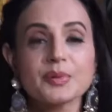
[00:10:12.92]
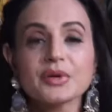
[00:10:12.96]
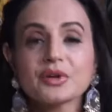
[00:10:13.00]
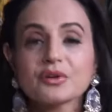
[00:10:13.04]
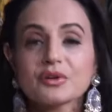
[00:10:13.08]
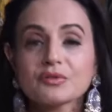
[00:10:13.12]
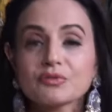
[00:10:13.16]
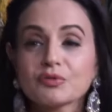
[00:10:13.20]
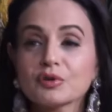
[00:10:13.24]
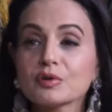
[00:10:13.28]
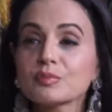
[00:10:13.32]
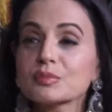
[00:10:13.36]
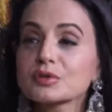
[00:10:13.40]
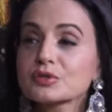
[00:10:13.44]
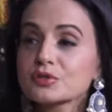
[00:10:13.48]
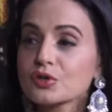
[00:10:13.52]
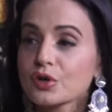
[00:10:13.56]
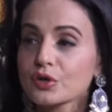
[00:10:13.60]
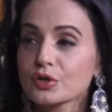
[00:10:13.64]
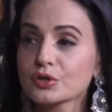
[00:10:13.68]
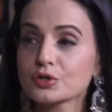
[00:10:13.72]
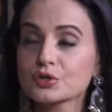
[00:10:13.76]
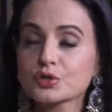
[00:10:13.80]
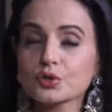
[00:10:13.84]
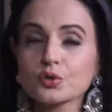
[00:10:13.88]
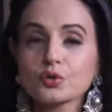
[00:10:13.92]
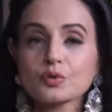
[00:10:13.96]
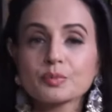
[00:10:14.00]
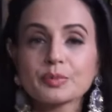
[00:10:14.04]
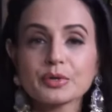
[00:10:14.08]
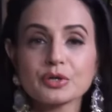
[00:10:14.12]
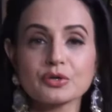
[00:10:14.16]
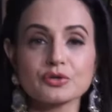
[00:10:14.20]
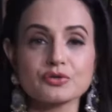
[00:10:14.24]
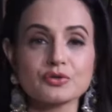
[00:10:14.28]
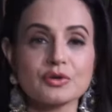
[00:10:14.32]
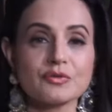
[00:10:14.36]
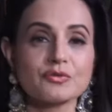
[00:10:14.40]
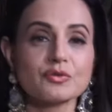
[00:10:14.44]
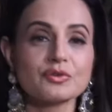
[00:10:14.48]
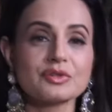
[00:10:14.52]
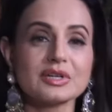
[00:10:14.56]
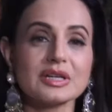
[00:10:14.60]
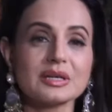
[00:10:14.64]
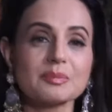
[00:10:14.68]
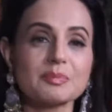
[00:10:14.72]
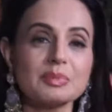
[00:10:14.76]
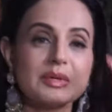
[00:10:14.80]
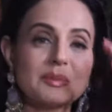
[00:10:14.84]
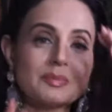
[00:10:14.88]
period film is not a joke, because you have to
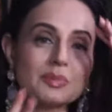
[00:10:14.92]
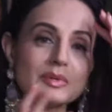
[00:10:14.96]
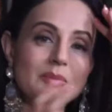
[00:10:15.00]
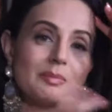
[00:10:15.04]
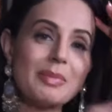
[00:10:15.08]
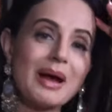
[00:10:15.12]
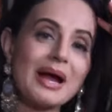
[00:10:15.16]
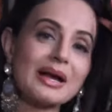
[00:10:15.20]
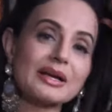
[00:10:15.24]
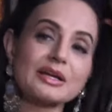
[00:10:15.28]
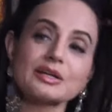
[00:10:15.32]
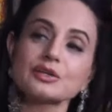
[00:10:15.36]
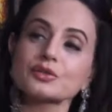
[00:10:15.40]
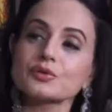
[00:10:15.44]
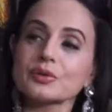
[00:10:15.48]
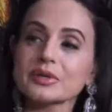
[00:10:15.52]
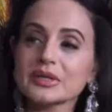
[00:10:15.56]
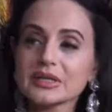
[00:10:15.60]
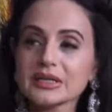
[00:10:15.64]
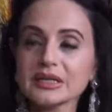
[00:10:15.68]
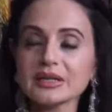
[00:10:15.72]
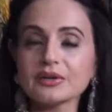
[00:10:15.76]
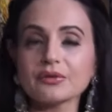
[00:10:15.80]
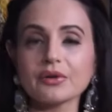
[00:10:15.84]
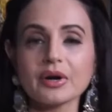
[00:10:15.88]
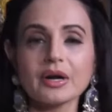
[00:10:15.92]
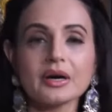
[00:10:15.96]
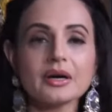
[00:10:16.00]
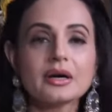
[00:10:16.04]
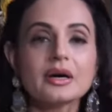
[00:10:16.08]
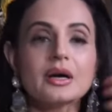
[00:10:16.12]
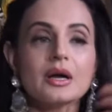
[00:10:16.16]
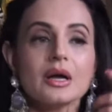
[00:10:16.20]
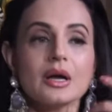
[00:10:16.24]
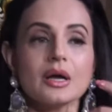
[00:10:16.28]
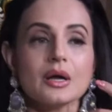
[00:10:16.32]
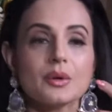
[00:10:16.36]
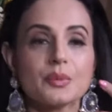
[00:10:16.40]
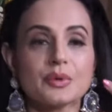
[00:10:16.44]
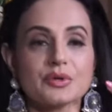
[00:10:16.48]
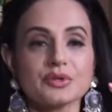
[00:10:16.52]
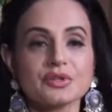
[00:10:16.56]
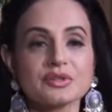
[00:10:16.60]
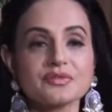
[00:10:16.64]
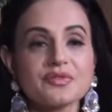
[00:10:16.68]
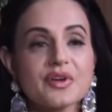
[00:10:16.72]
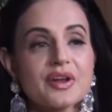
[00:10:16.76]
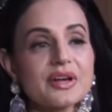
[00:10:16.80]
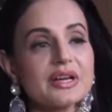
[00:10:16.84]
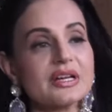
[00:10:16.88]
take people back into an era, which
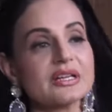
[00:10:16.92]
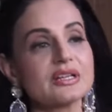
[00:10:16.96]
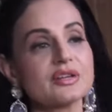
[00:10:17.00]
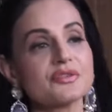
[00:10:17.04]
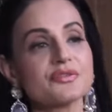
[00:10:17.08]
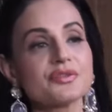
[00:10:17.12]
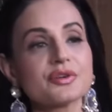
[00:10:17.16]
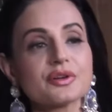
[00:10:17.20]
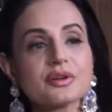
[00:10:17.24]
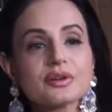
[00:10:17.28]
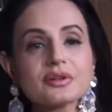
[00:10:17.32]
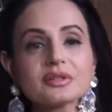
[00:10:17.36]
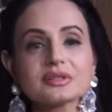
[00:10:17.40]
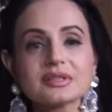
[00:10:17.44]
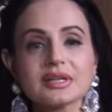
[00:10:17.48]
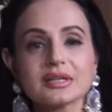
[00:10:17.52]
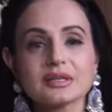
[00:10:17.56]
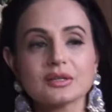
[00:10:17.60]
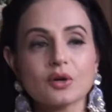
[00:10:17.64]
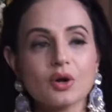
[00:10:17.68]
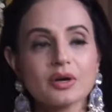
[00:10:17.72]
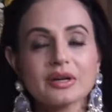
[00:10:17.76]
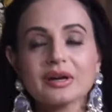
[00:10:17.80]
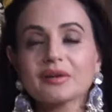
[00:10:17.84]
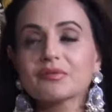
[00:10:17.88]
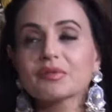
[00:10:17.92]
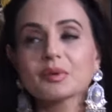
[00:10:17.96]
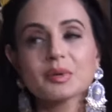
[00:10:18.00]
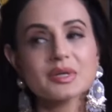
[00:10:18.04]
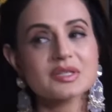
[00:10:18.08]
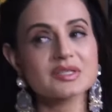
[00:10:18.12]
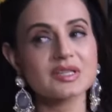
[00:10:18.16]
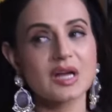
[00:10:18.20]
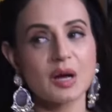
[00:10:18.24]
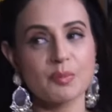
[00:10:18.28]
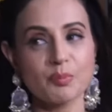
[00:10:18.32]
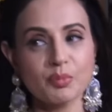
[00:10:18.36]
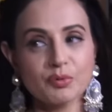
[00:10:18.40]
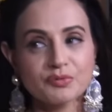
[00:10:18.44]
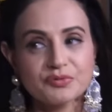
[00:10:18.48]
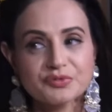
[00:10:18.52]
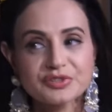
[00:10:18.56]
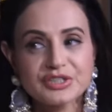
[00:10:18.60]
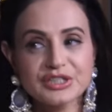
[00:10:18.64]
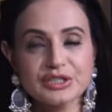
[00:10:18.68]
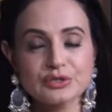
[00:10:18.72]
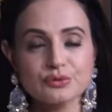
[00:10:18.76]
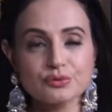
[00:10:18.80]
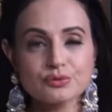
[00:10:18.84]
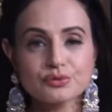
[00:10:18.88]
is very difficult and not everyone's cup of
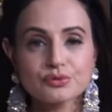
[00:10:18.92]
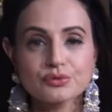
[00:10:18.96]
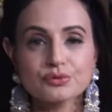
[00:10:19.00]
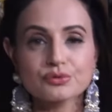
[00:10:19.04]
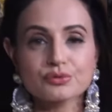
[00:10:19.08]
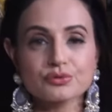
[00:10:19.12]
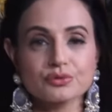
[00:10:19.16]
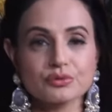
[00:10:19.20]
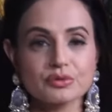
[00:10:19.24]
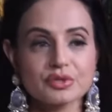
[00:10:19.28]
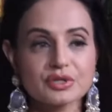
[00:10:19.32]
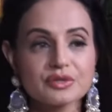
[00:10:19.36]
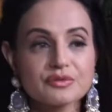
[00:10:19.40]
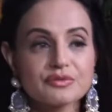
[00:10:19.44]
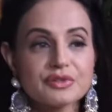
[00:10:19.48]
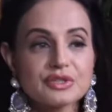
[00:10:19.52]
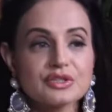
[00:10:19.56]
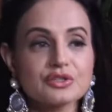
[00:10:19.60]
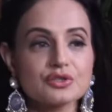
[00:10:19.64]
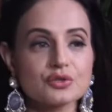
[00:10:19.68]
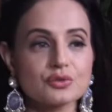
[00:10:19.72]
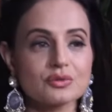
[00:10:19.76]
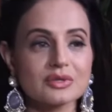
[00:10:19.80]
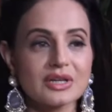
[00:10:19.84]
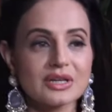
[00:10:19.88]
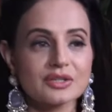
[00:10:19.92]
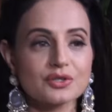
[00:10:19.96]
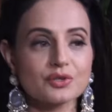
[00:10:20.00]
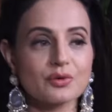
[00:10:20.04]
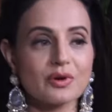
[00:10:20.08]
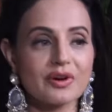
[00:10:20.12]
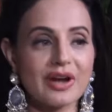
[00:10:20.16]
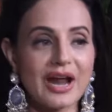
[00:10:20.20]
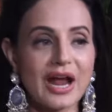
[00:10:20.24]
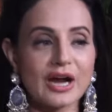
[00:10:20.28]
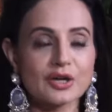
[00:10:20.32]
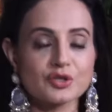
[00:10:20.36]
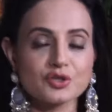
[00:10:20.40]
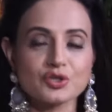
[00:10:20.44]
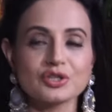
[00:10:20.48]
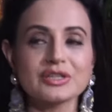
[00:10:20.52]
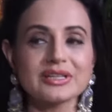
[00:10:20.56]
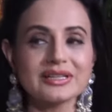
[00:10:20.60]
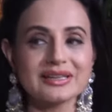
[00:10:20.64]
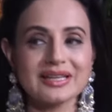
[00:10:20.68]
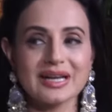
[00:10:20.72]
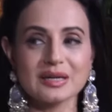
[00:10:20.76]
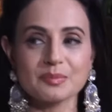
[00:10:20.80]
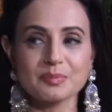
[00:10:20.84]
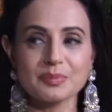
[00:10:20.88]
tea to do, to convince you that you are actually
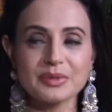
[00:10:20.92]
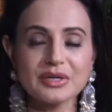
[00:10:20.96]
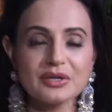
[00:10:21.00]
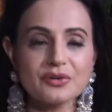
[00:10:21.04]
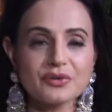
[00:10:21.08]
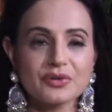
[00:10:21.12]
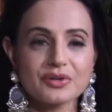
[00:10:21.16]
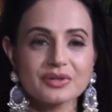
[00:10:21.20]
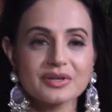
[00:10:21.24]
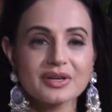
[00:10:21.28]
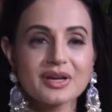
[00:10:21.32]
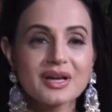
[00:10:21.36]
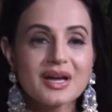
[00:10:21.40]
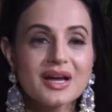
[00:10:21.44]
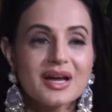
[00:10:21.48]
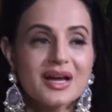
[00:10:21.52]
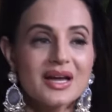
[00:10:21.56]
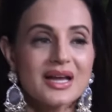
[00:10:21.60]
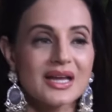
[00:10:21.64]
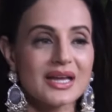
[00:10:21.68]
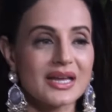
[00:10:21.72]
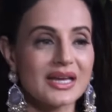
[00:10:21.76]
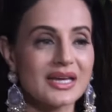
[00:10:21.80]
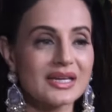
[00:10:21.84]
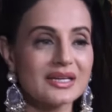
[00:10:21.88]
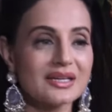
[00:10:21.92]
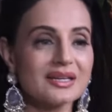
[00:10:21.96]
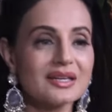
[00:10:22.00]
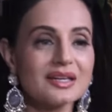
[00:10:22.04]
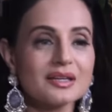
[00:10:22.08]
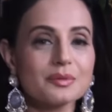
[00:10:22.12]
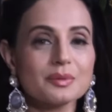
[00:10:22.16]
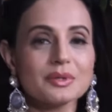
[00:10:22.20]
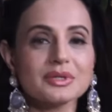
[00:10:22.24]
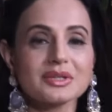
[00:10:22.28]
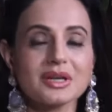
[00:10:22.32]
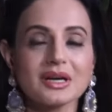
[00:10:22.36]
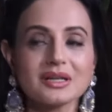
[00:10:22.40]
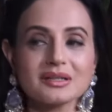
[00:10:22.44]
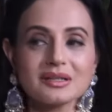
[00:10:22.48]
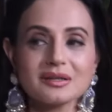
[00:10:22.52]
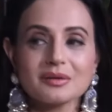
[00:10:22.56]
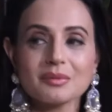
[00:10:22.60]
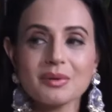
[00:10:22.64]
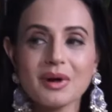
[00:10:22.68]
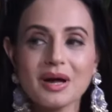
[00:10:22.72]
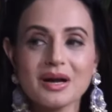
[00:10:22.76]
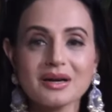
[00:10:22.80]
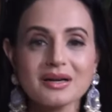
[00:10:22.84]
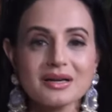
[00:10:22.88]
in that period. He did it with
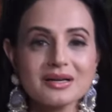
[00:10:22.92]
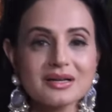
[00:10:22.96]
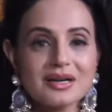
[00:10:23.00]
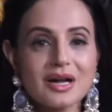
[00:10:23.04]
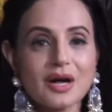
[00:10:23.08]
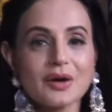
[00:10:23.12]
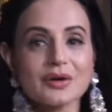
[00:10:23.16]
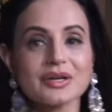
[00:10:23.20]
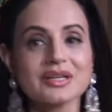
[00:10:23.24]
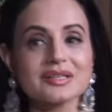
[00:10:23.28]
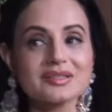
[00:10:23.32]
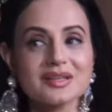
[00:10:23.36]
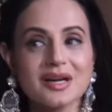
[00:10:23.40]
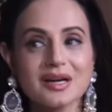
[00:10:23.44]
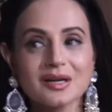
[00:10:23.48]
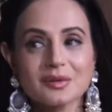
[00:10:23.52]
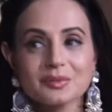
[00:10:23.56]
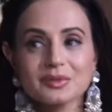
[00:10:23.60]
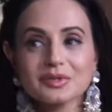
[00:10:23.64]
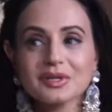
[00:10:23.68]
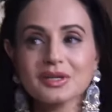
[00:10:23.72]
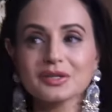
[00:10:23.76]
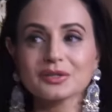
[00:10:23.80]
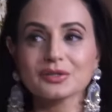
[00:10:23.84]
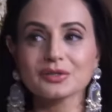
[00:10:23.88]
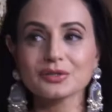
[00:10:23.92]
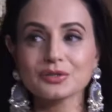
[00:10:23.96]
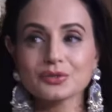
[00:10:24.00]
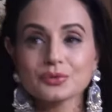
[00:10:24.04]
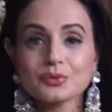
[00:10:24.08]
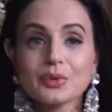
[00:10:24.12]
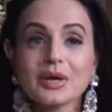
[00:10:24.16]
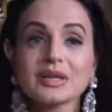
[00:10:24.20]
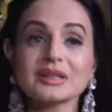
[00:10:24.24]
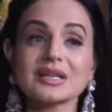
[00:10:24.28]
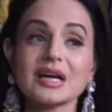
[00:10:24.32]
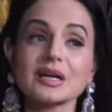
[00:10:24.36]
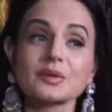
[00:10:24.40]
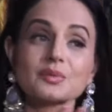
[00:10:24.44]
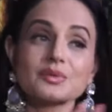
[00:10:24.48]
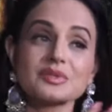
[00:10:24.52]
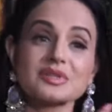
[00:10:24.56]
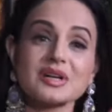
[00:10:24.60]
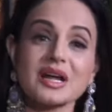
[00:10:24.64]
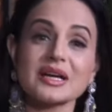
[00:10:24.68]
Gadar 1, and now he's done it with Gadar 2. And that was